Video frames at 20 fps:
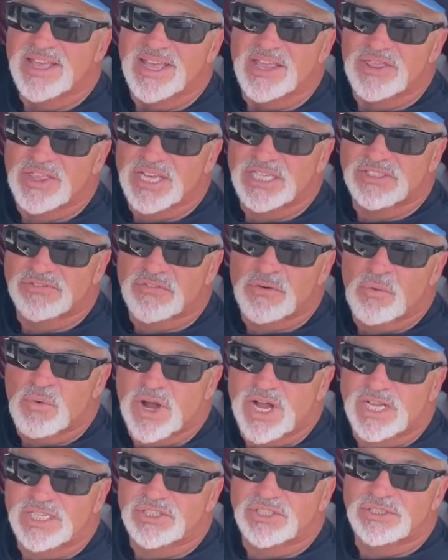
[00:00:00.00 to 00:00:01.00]
Thanks for
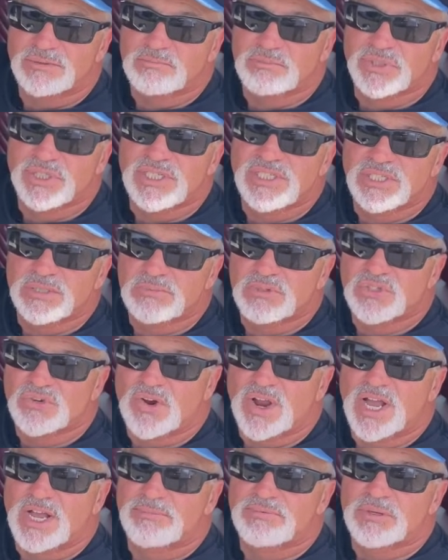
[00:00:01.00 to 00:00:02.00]
watching. Please
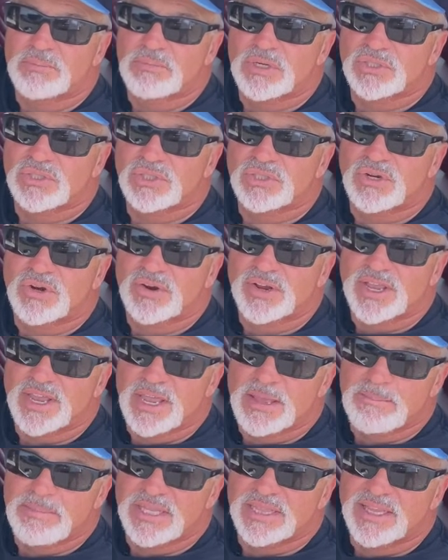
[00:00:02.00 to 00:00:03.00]
subscribe to Muscle Car
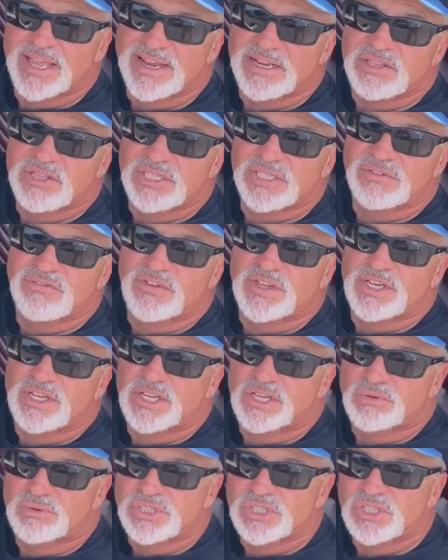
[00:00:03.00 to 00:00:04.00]
Campy. Like this
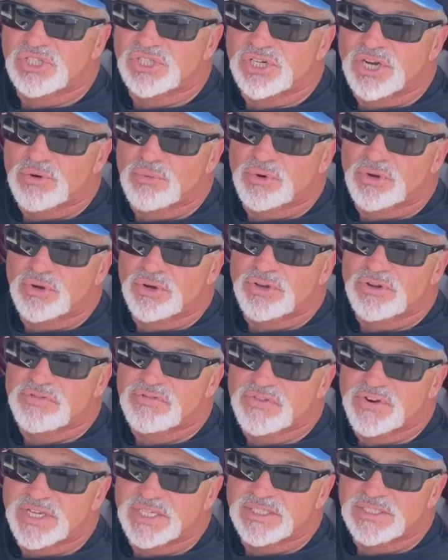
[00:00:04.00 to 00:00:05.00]
video and share it with all your
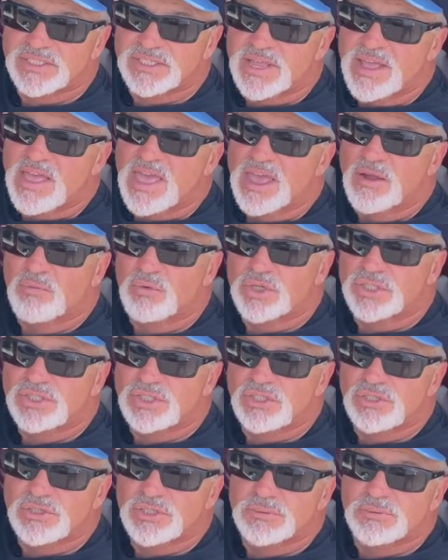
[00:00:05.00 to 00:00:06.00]
friends. And once
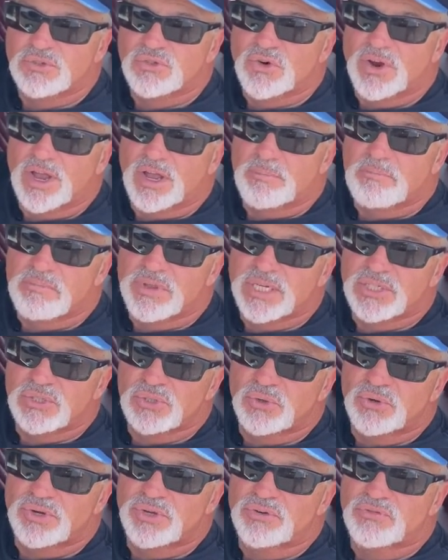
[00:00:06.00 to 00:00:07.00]
you subscribe, make
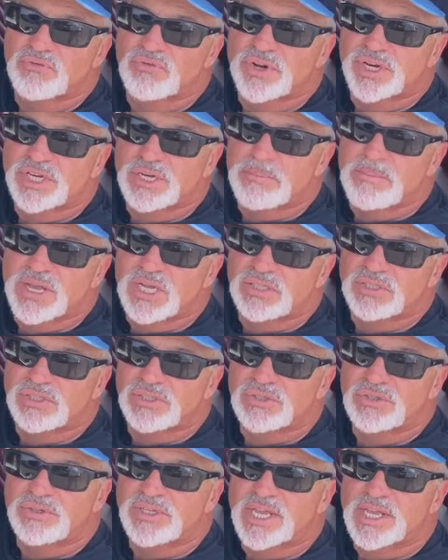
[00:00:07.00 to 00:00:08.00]
sure you ring the bell
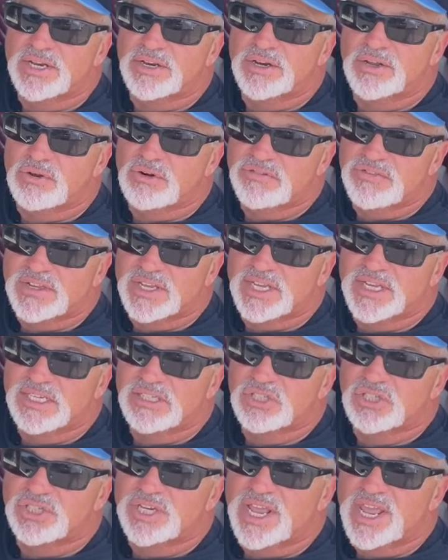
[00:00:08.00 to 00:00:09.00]
so you get a
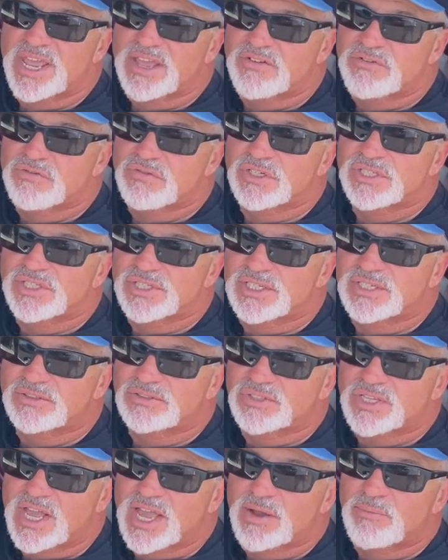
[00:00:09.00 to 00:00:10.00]
notification every single
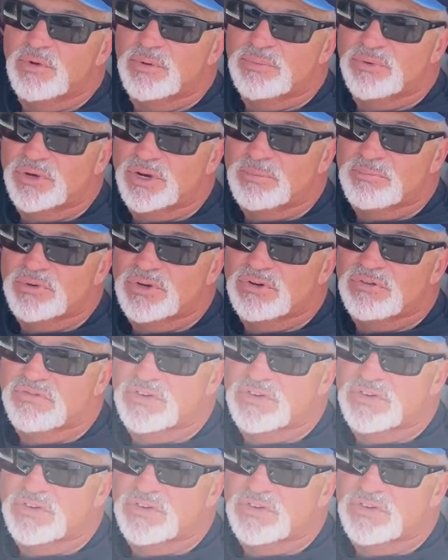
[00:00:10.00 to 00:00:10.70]
time we put up a new